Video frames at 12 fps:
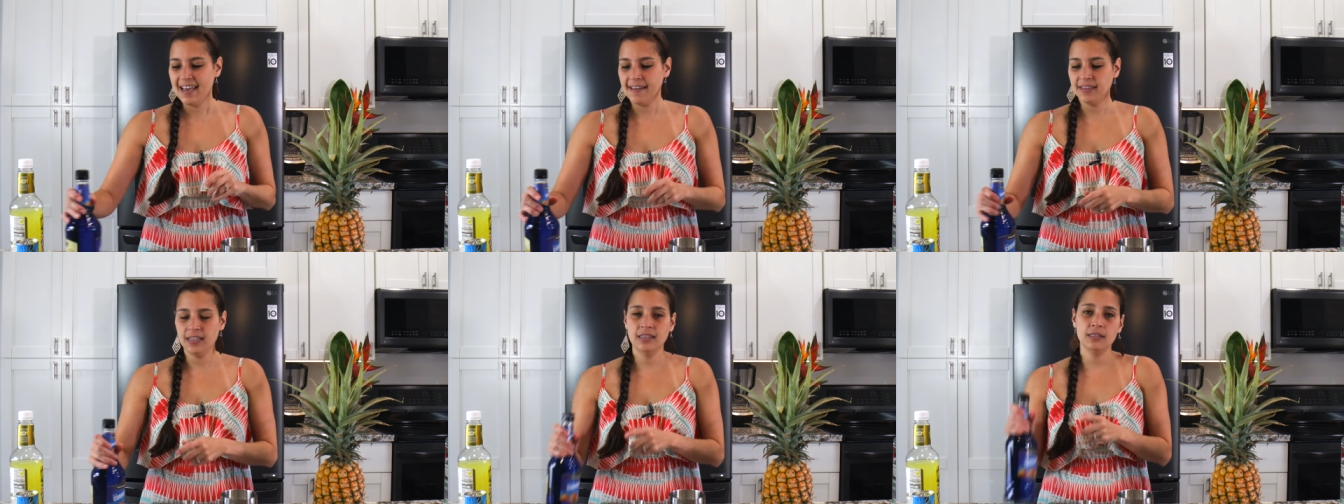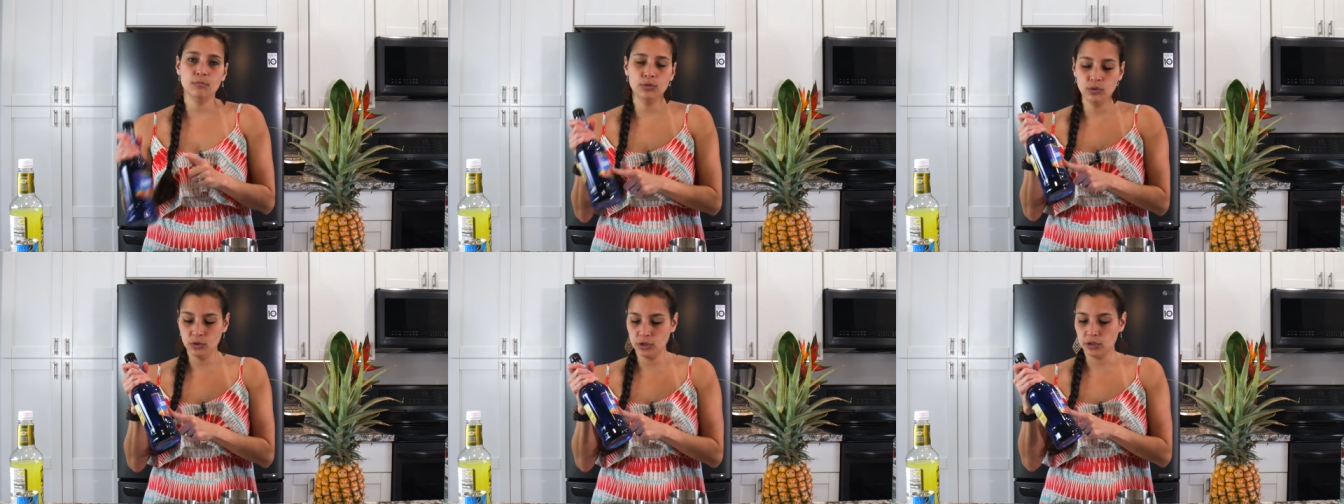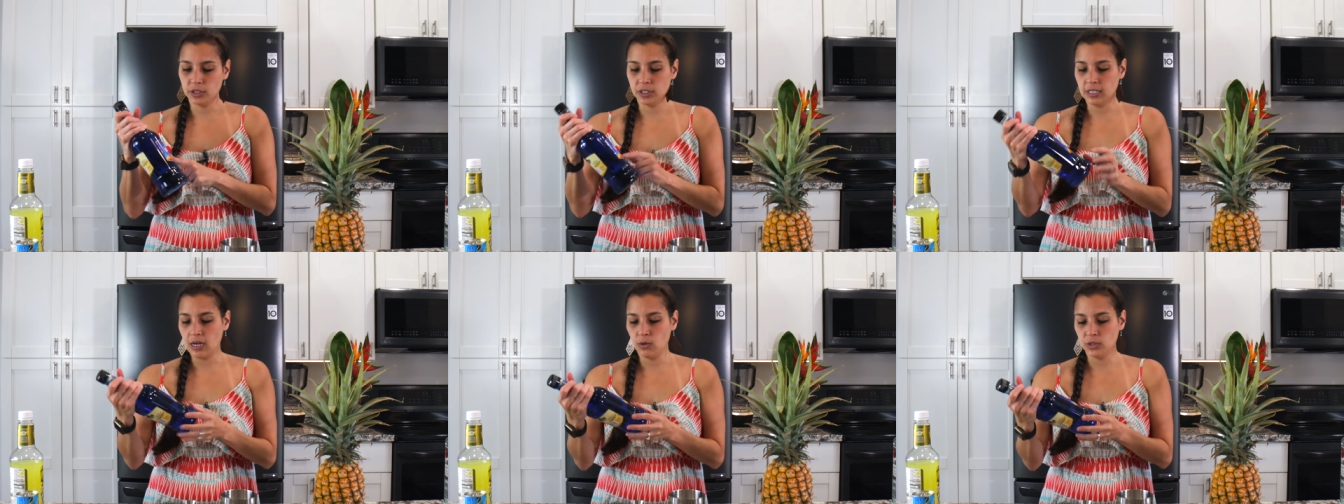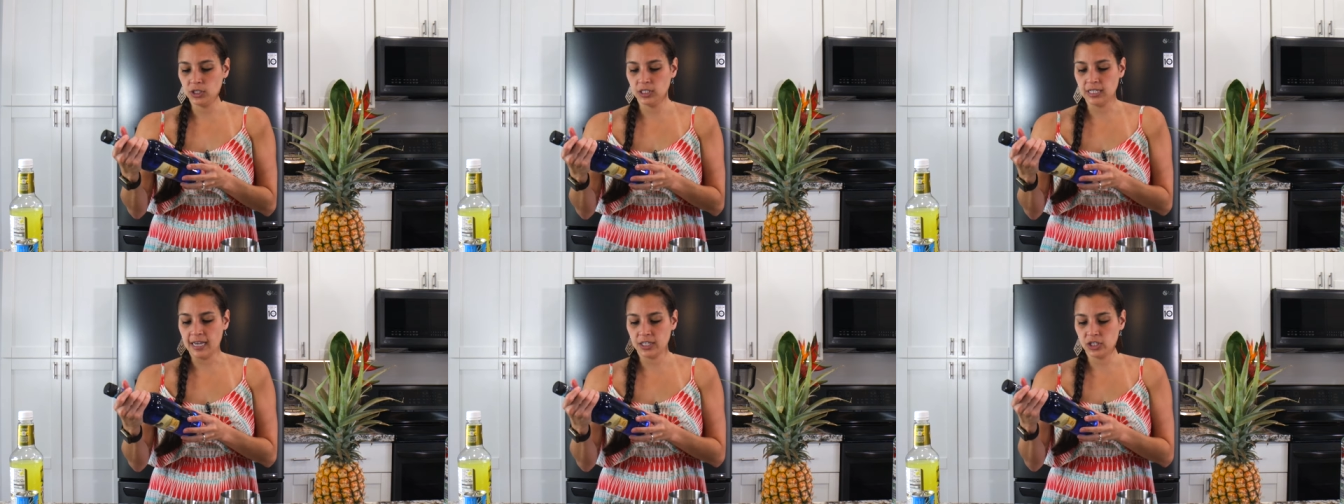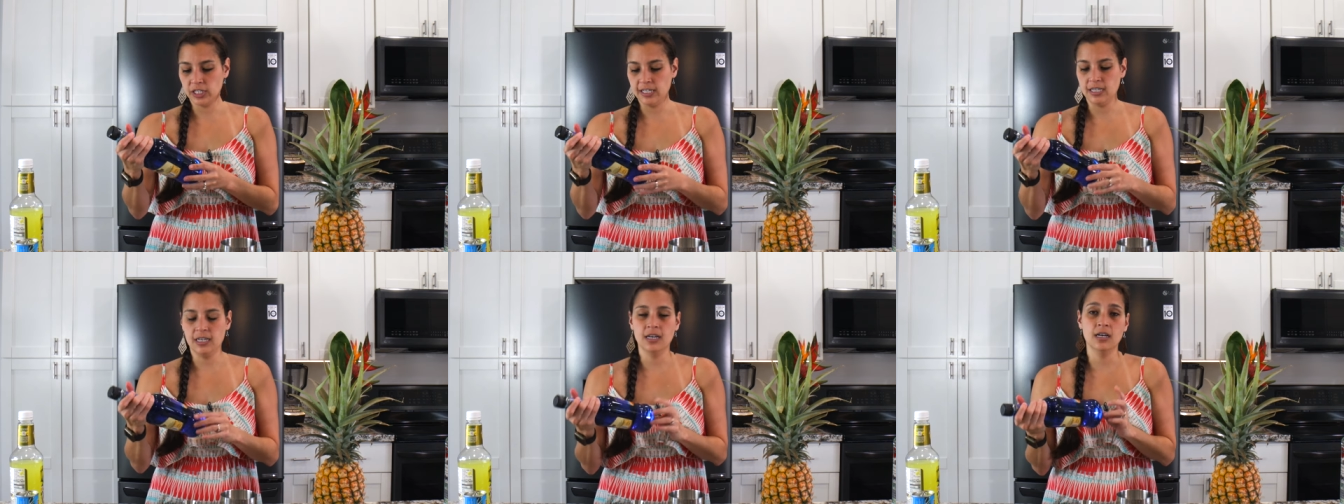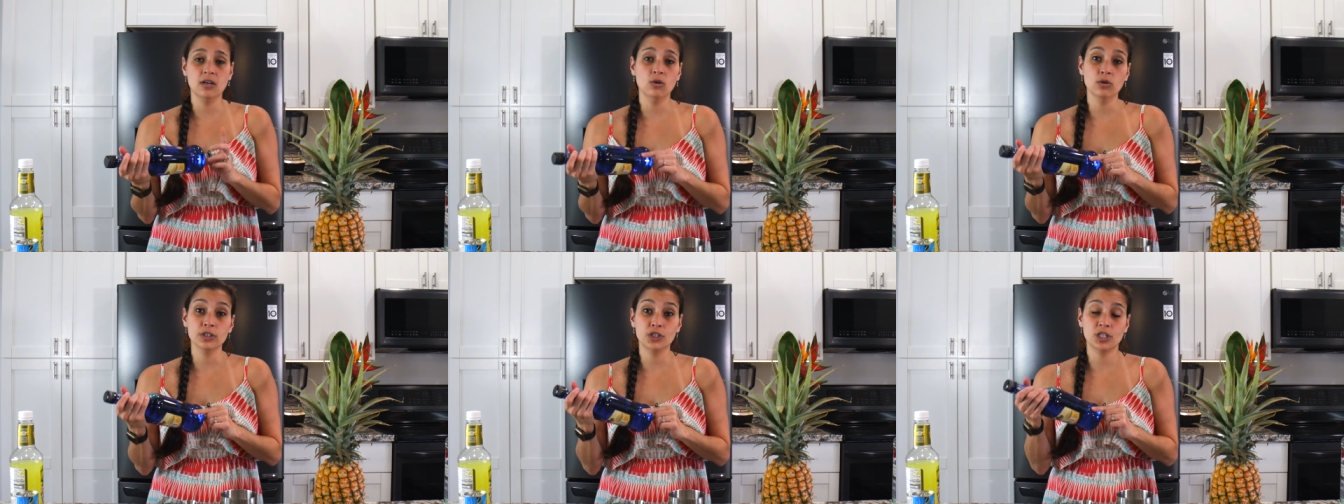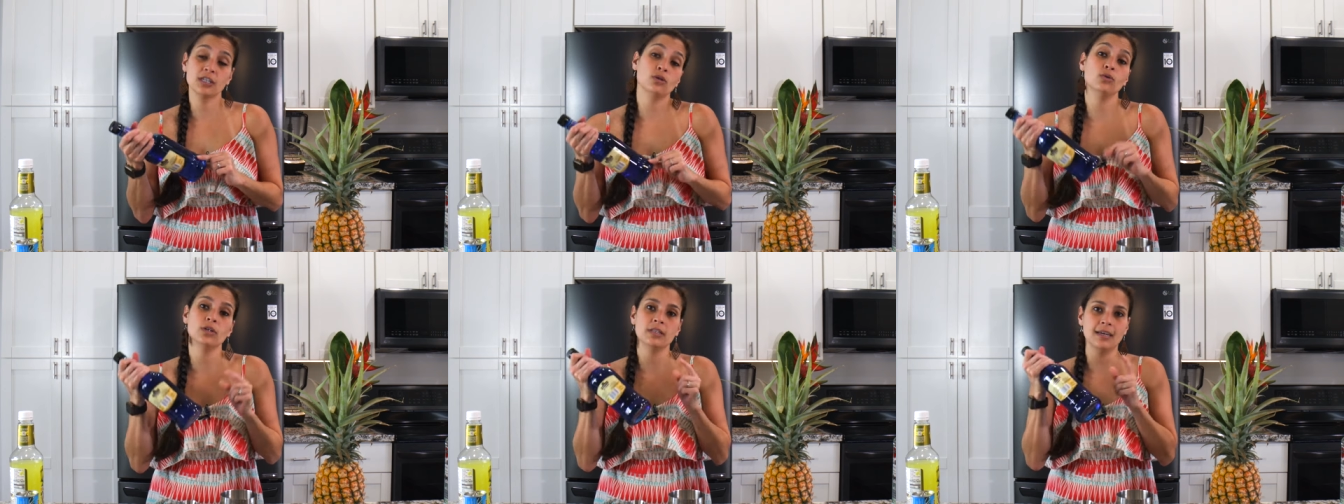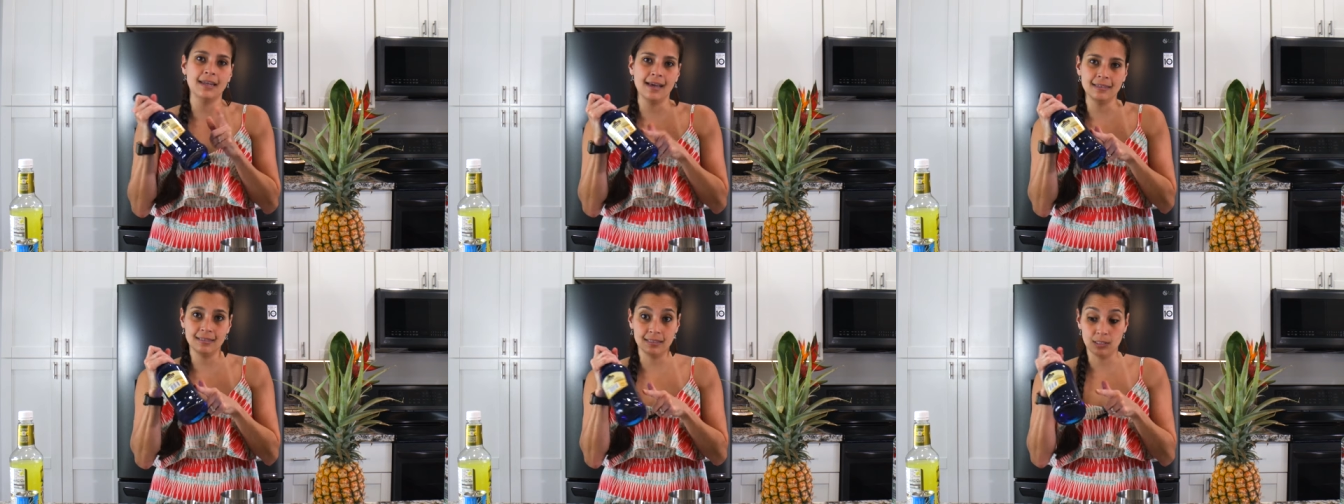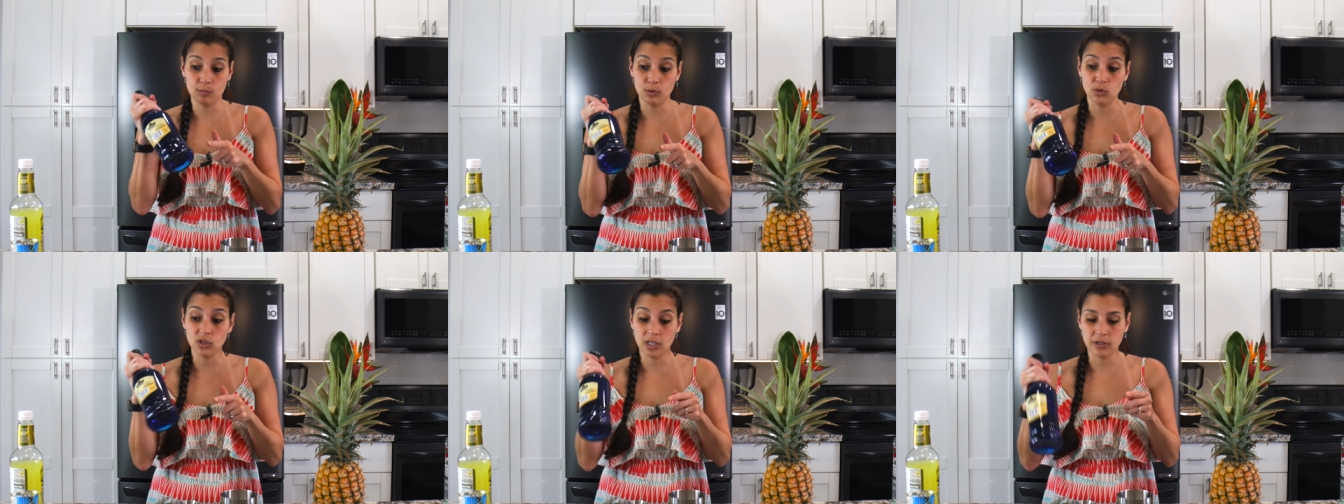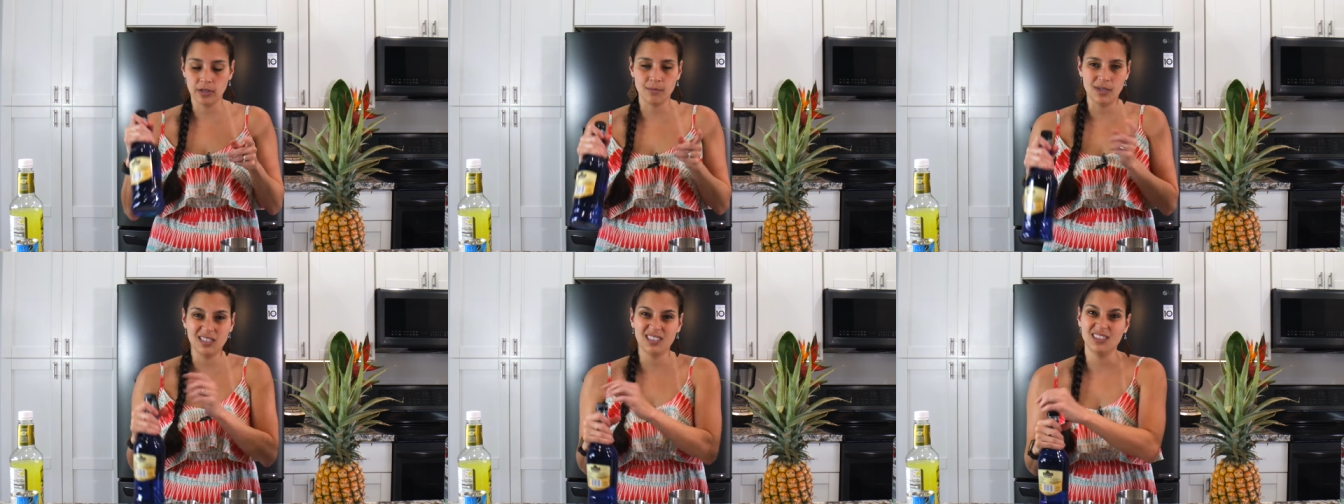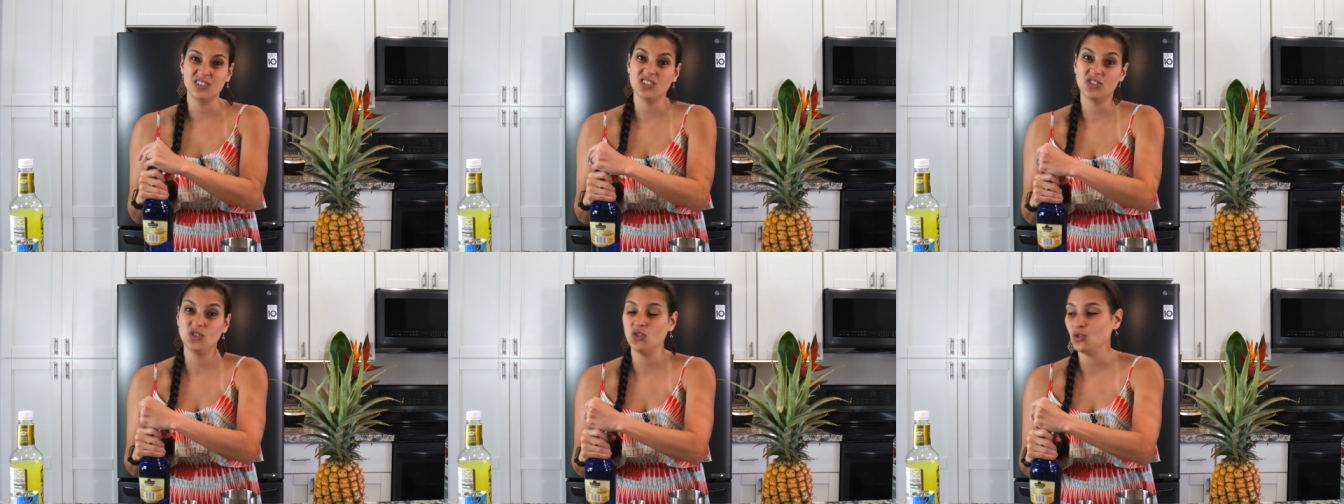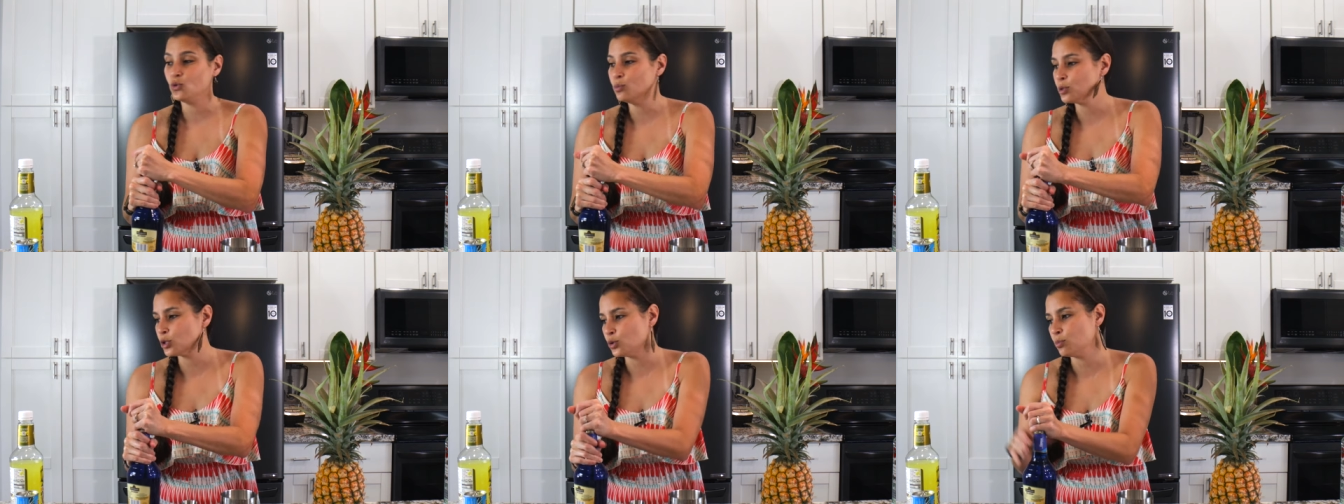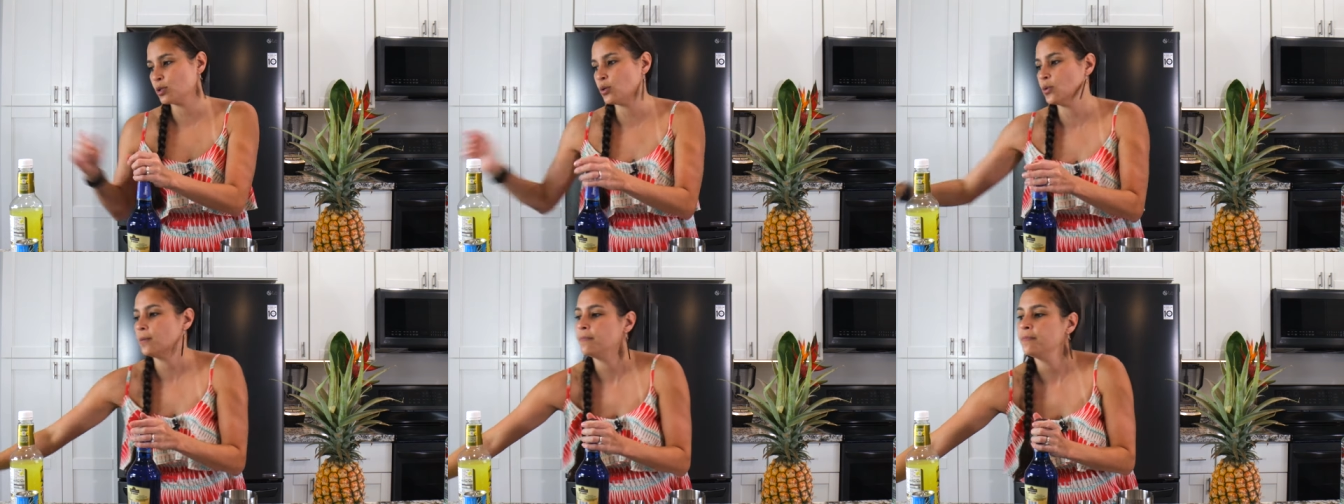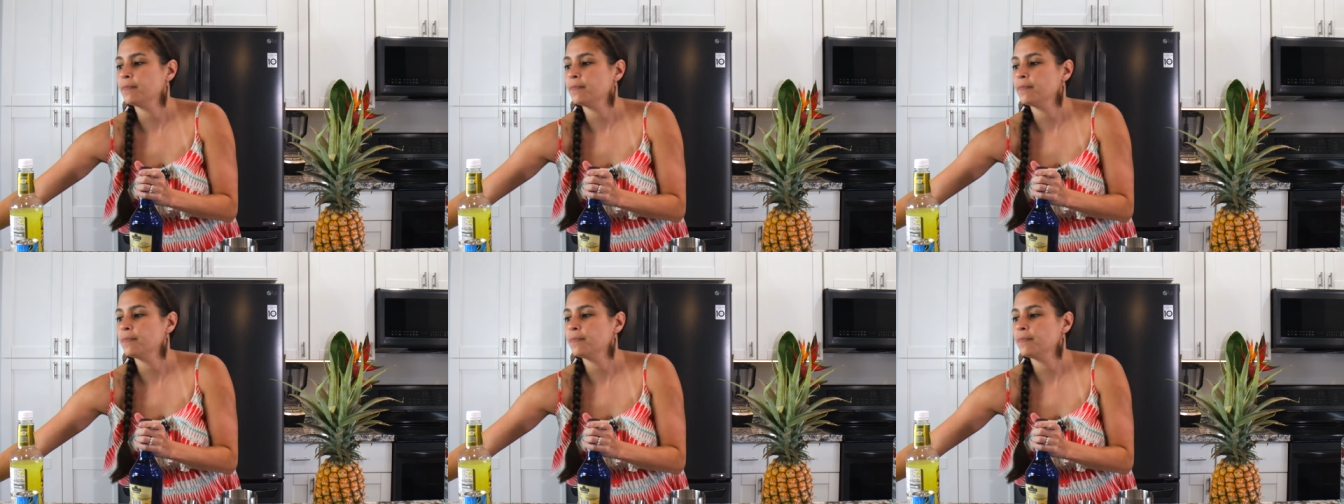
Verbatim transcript: And then the Blue Curaçao, which is actually an orange liqueur that has this blue coloring, makes it look super, super cool.